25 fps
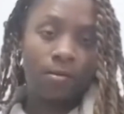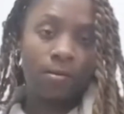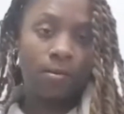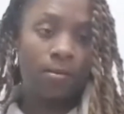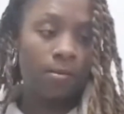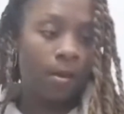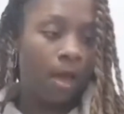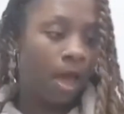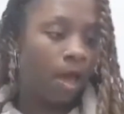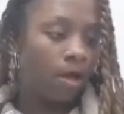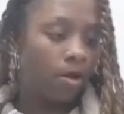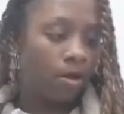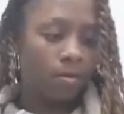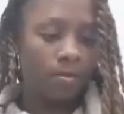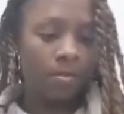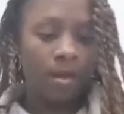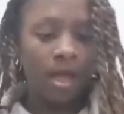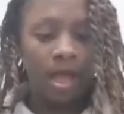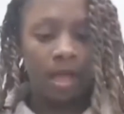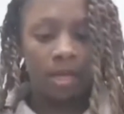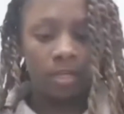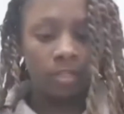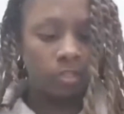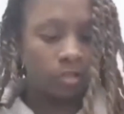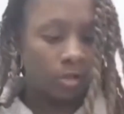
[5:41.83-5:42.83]
outer
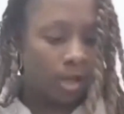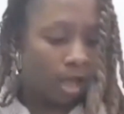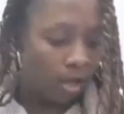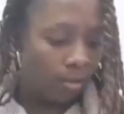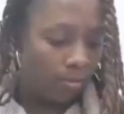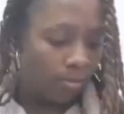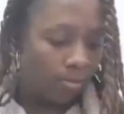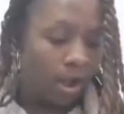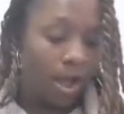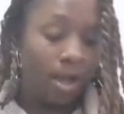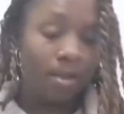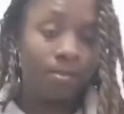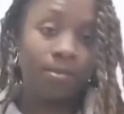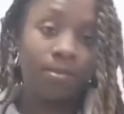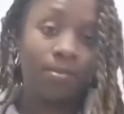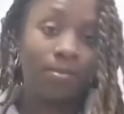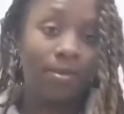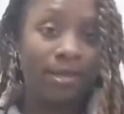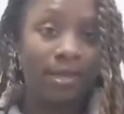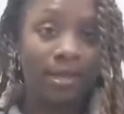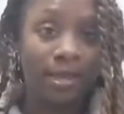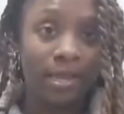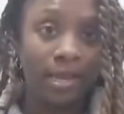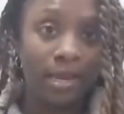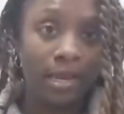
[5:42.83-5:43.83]
box, so I'll probably
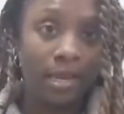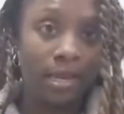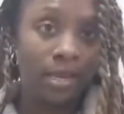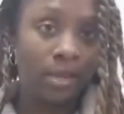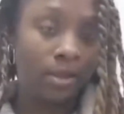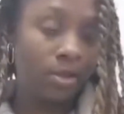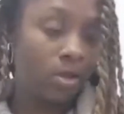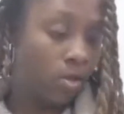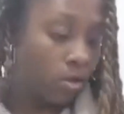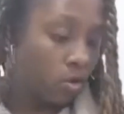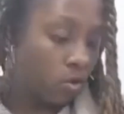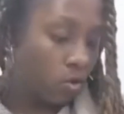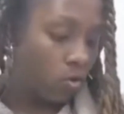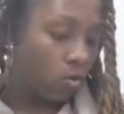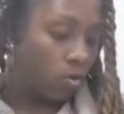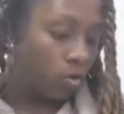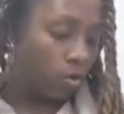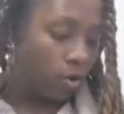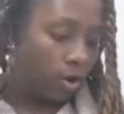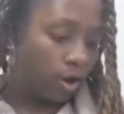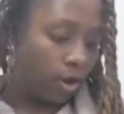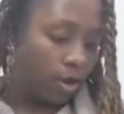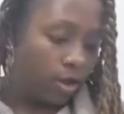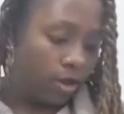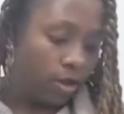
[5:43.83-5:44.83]
be
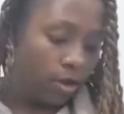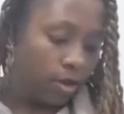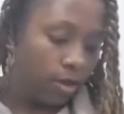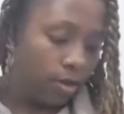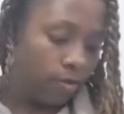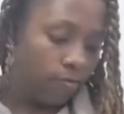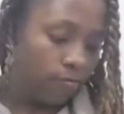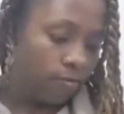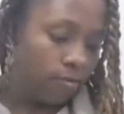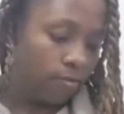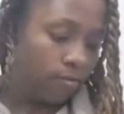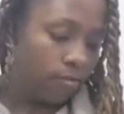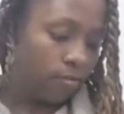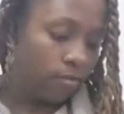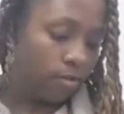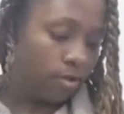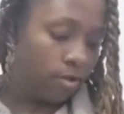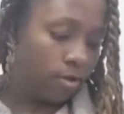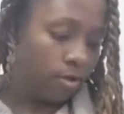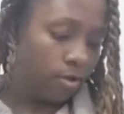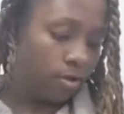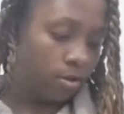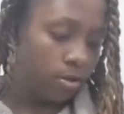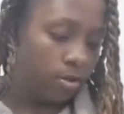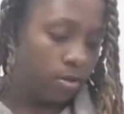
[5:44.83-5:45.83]
ordering a different
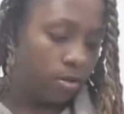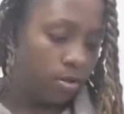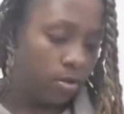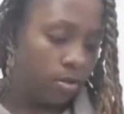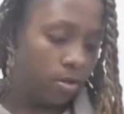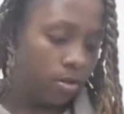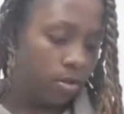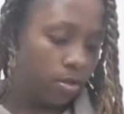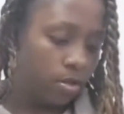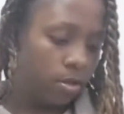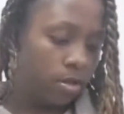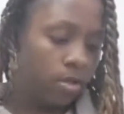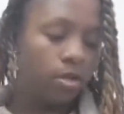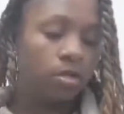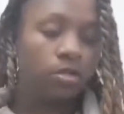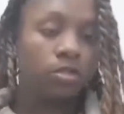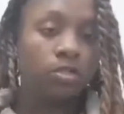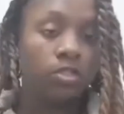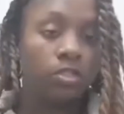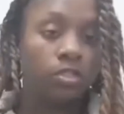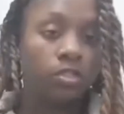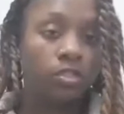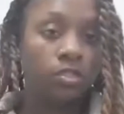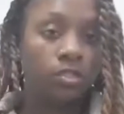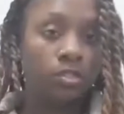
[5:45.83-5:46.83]
one
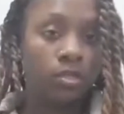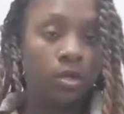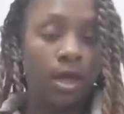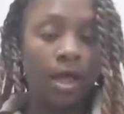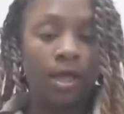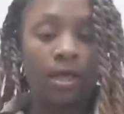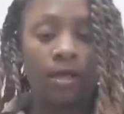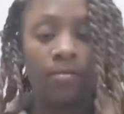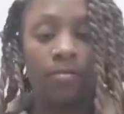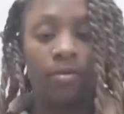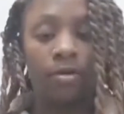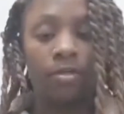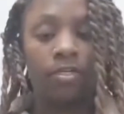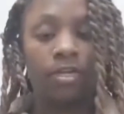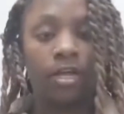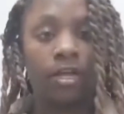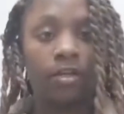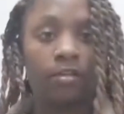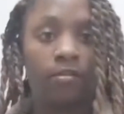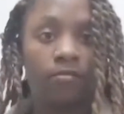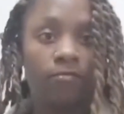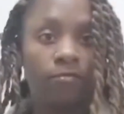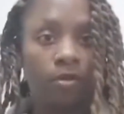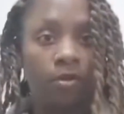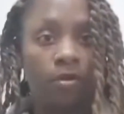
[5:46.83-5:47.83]
just so I can protect
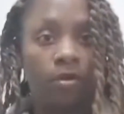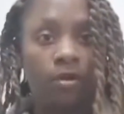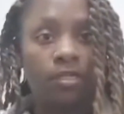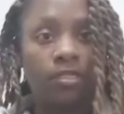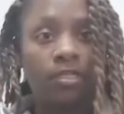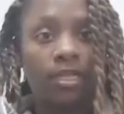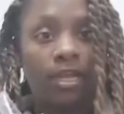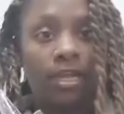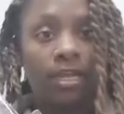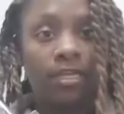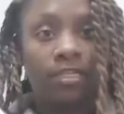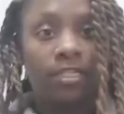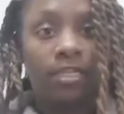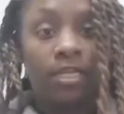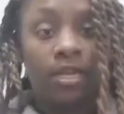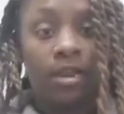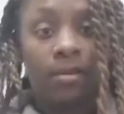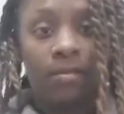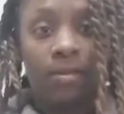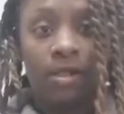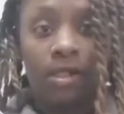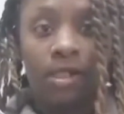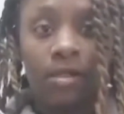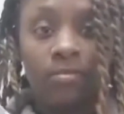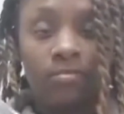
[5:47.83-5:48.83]
the phone because like I said, I'm
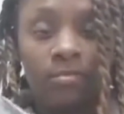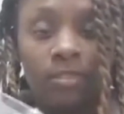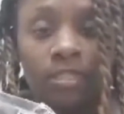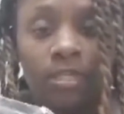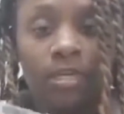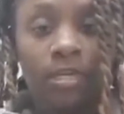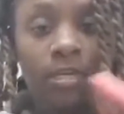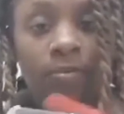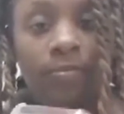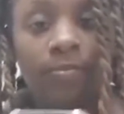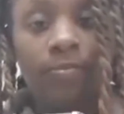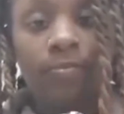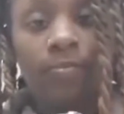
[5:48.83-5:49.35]
clumsy.